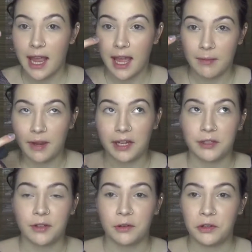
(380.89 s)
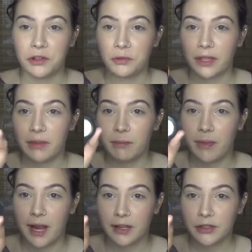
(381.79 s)
and my inner corner with
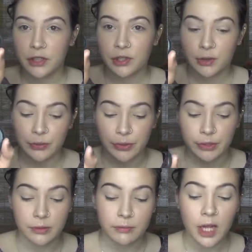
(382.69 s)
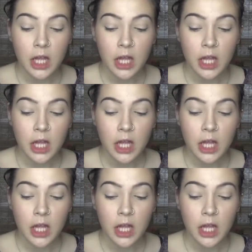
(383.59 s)
MAC Shroom.